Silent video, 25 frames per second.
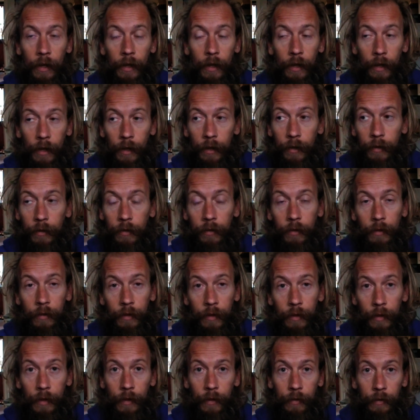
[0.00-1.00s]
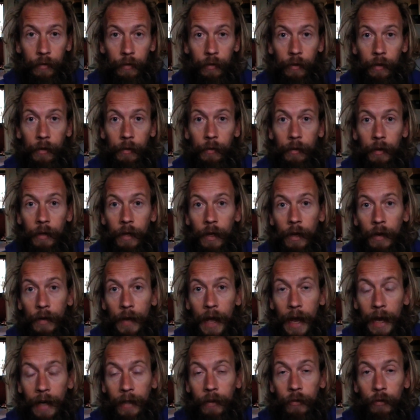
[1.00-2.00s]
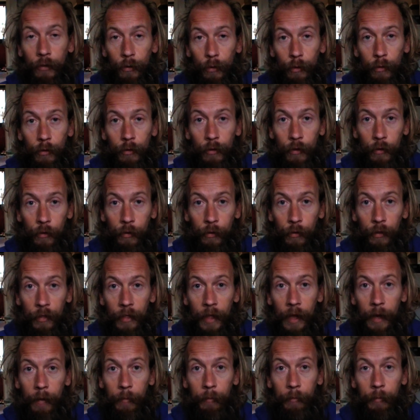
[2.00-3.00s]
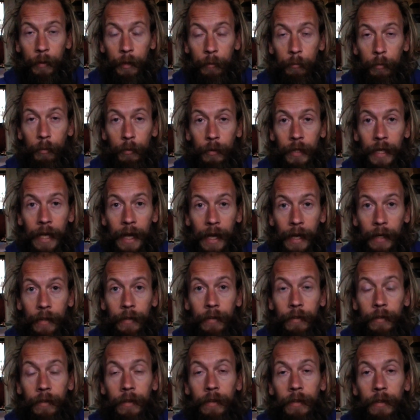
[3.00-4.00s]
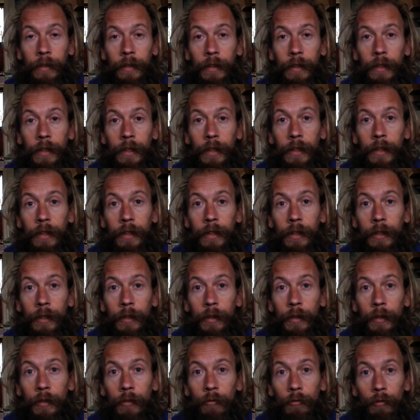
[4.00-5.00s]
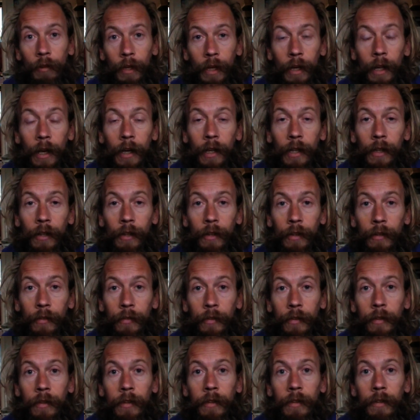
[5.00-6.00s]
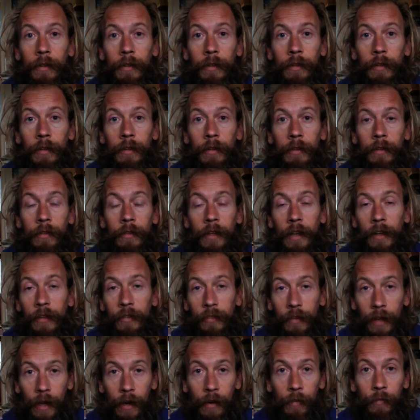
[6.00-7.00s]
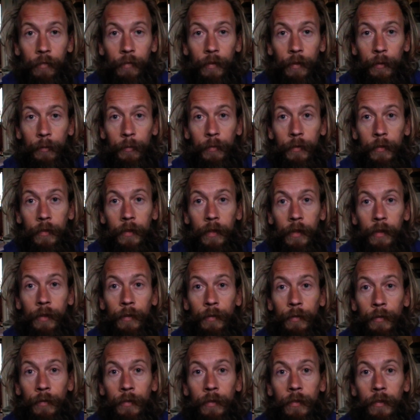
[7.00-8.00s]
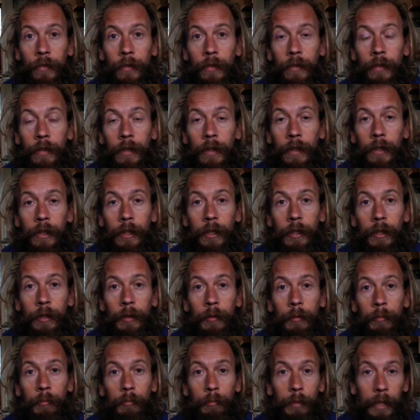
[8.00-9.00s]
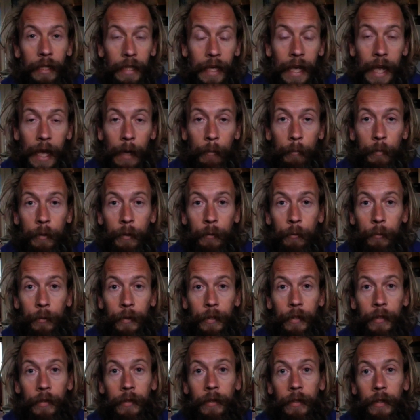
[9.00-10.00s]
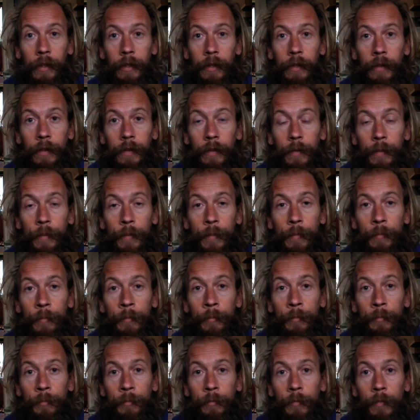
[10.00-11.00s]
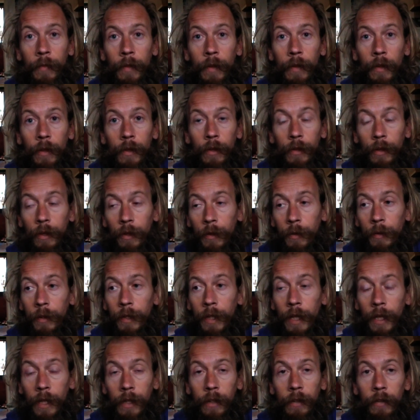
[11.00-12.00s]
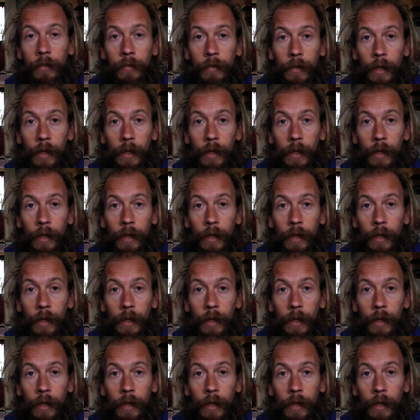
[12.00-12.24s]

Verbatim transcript: Uh, the, you know, an actual truth that people can rely on, test out for themselves, be happy with, you know, and that is